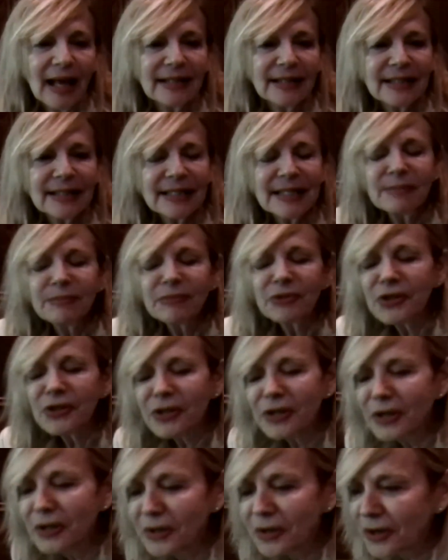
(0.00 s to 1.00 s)
seemed to
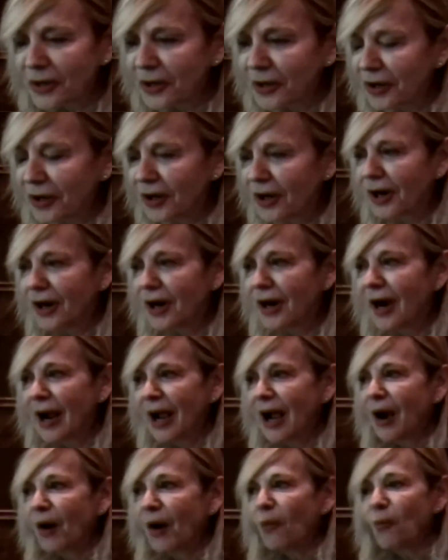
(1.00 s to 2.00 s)
concur
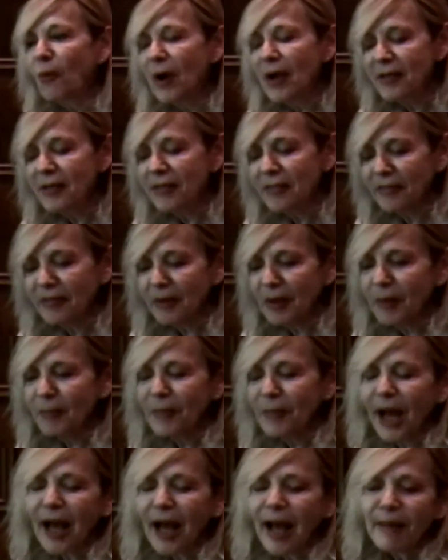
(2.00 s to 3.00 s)
with
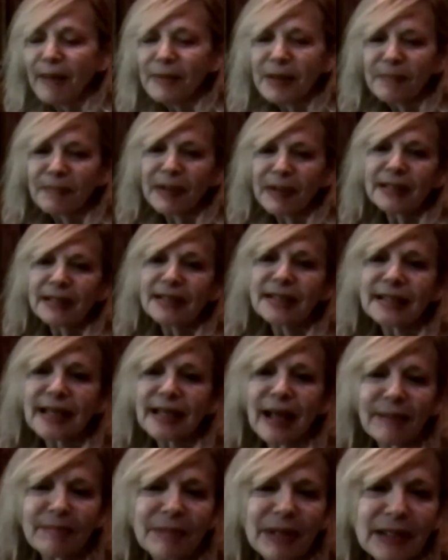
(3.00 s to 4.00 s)
Mohammed bin
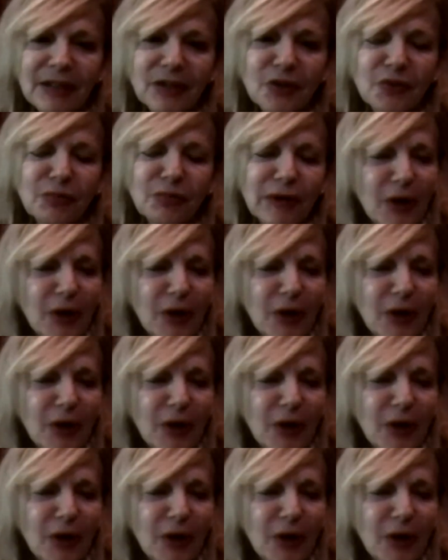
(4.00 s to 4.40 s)
Salman's